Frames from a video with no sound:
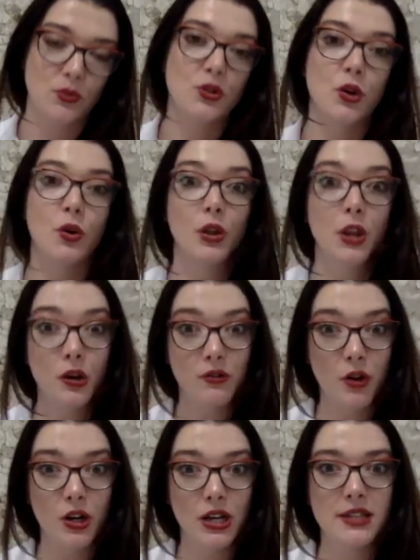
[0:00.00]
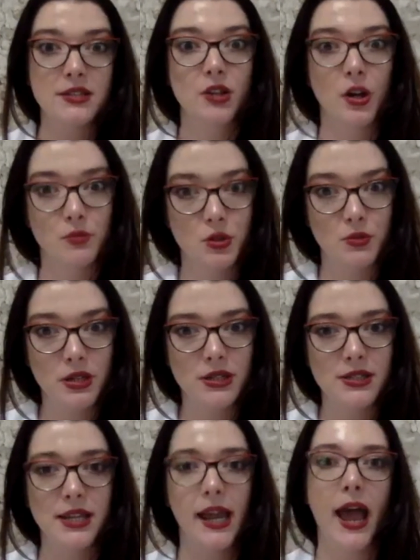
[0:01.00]
So a lot of artists come to me and
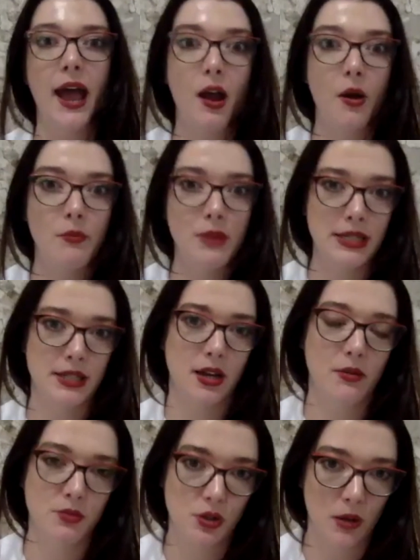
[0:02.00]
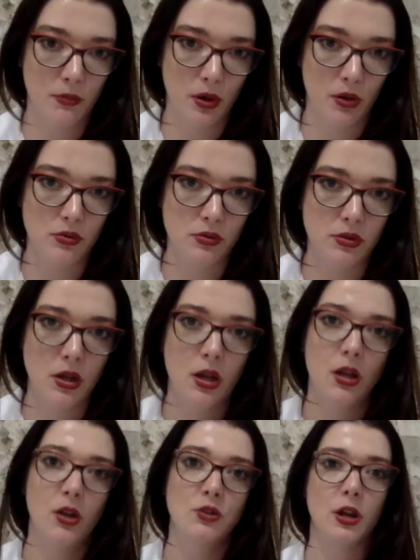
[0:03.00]
say, how many times should I post?
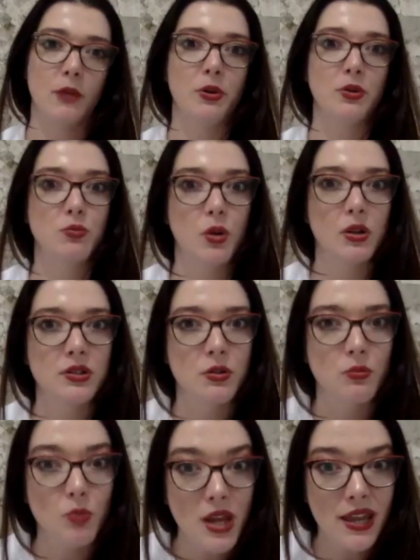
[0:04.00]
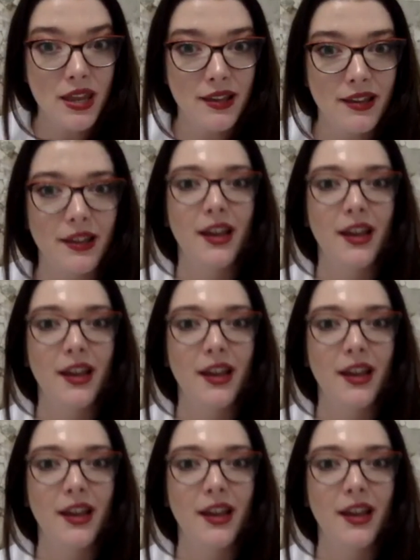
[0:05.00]
Should I post once a week?